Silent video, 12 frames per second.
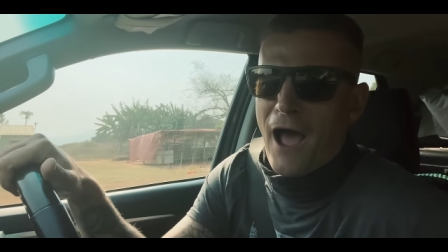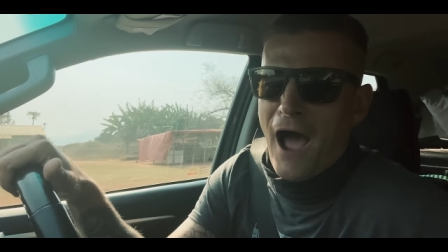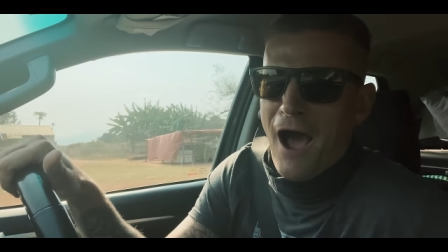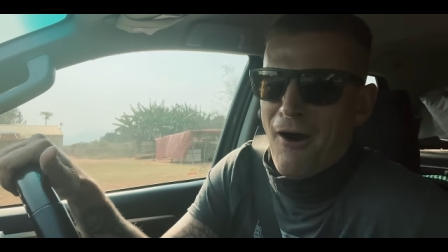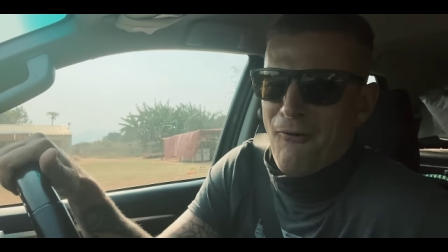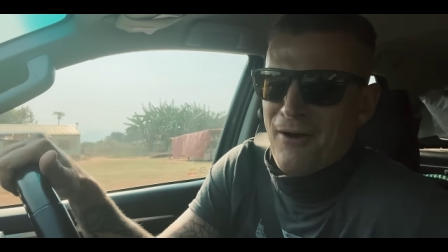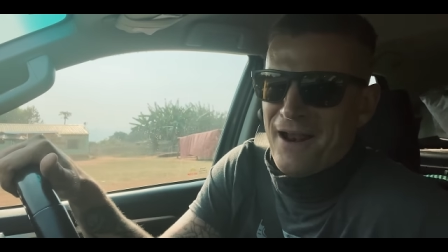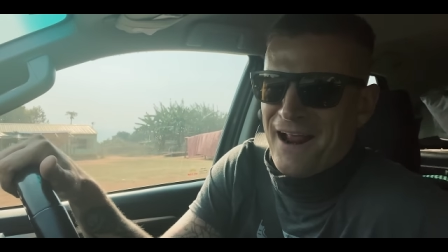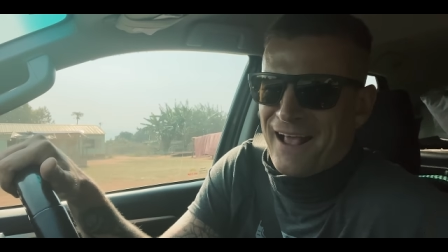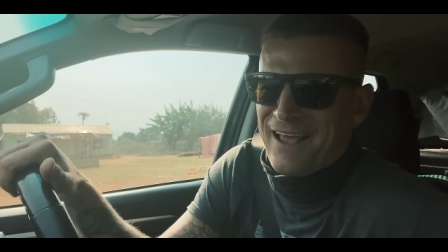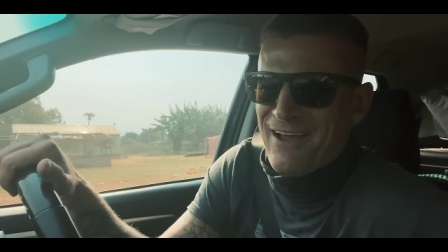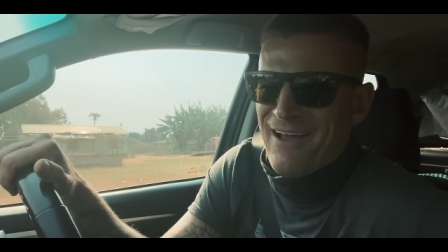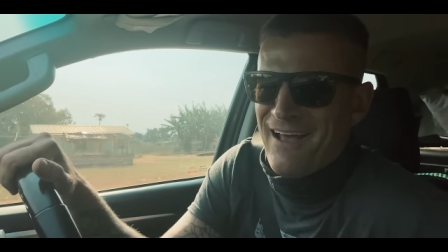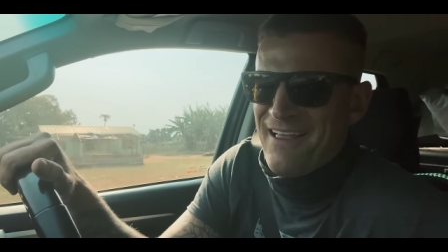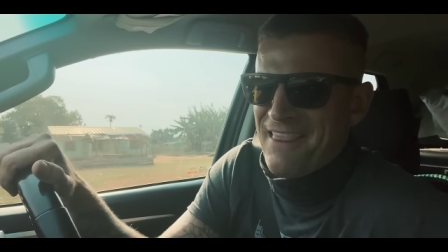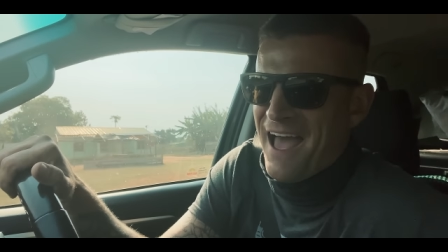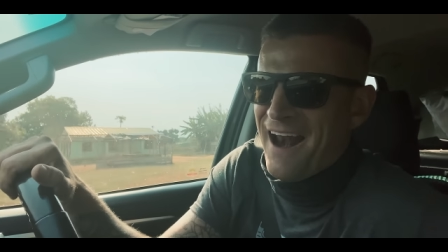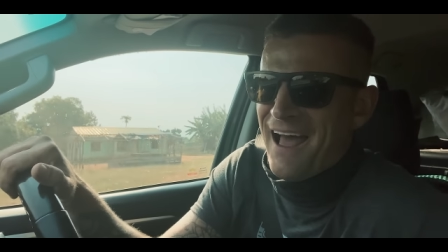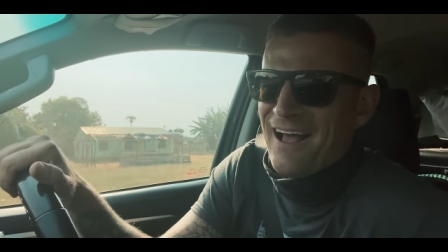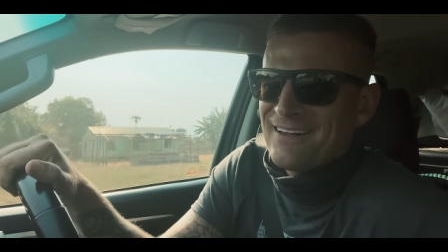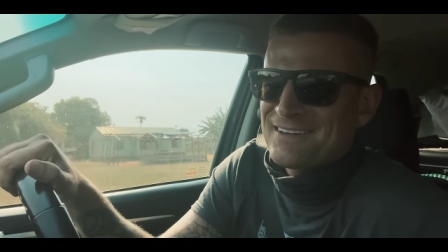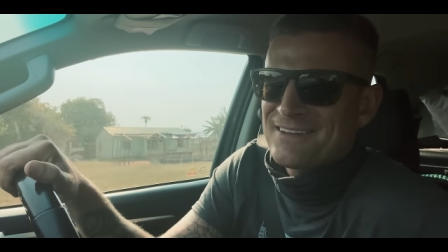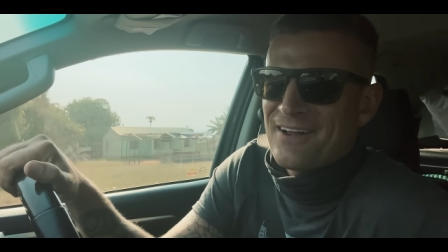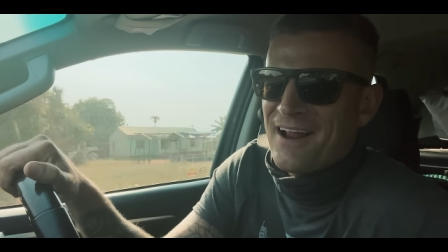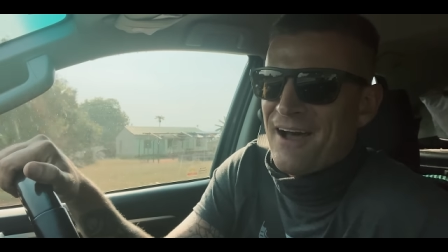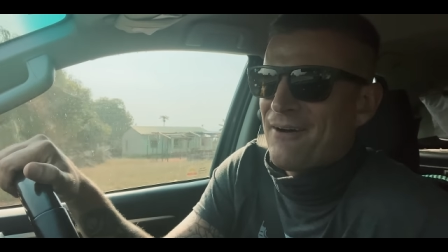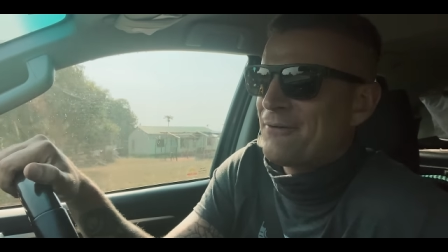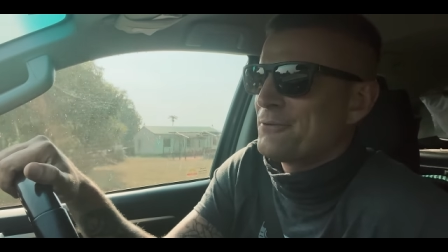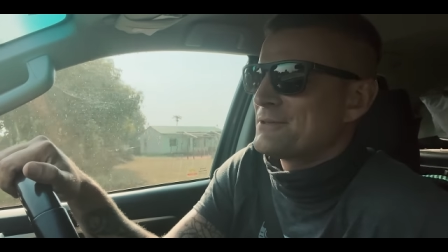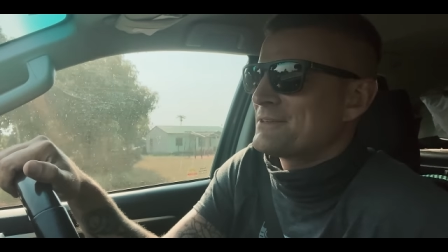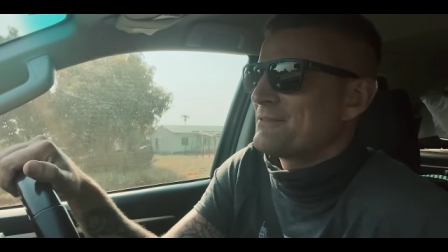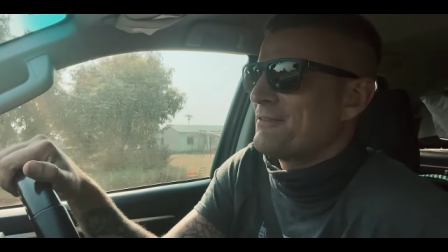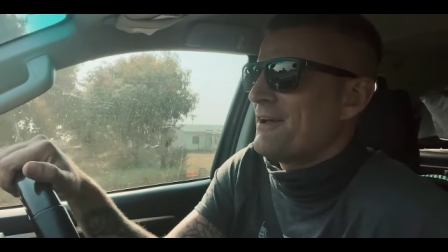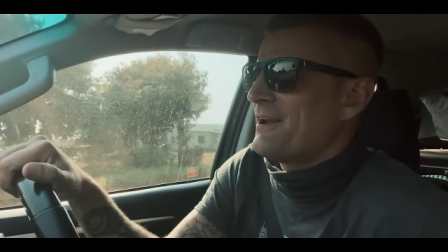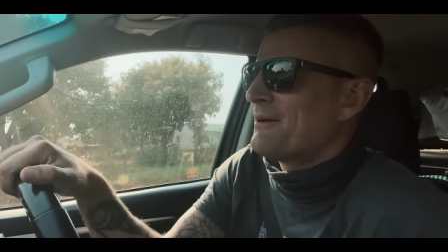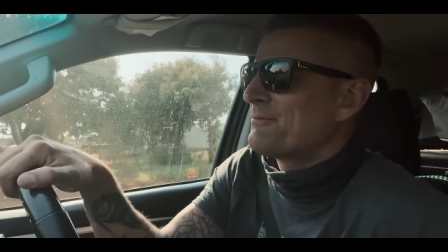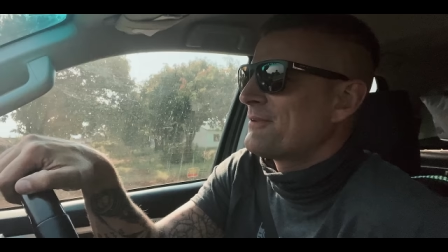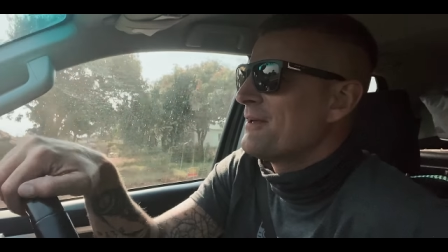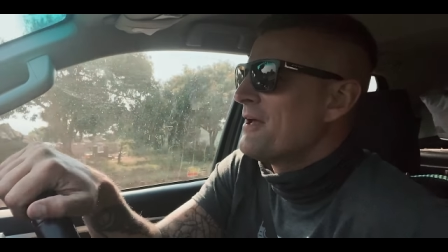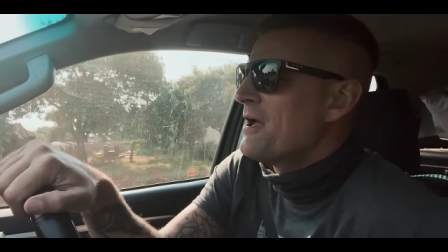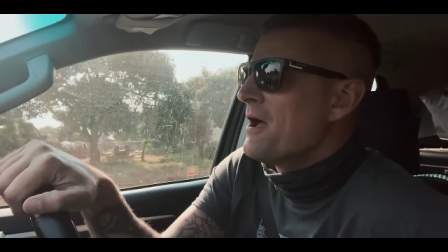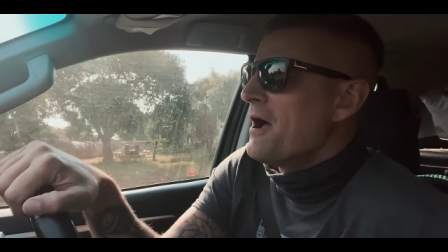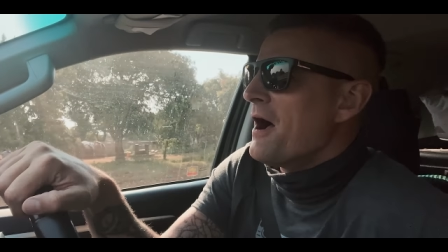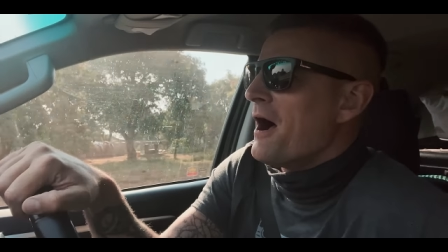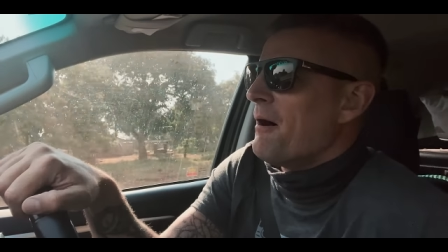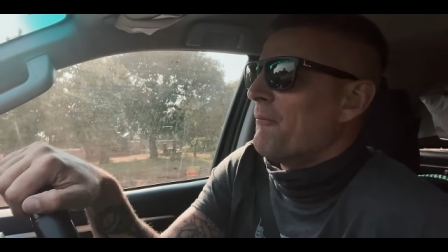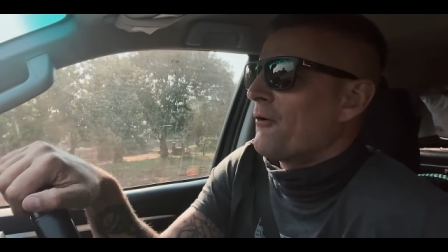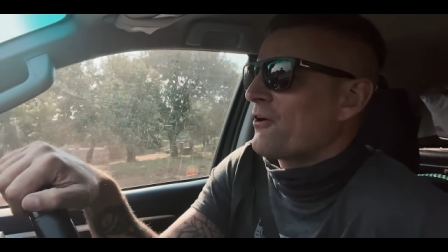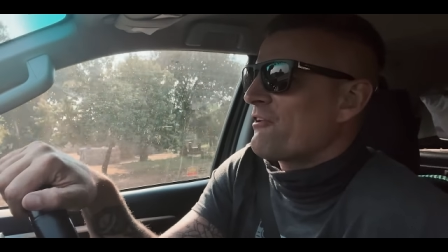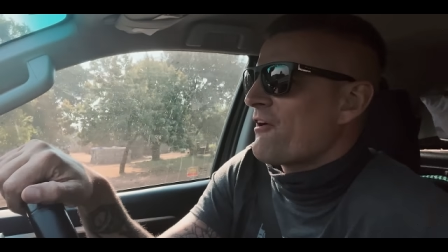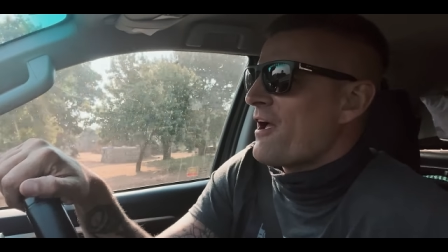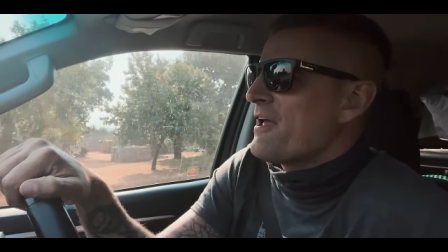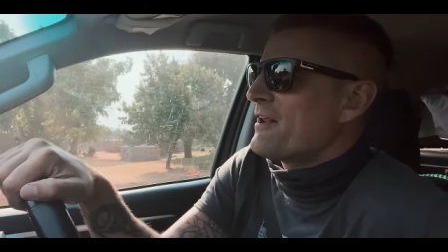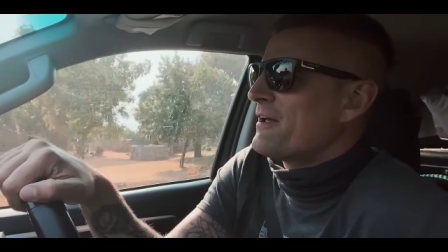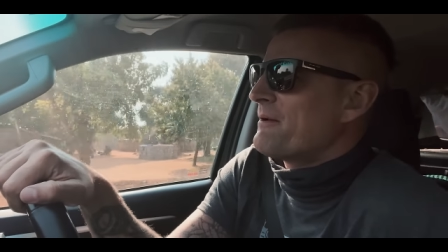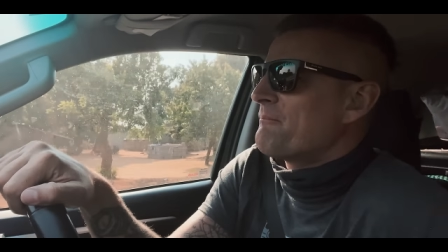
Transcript: how it occurred That is Not how it was developed um, or created.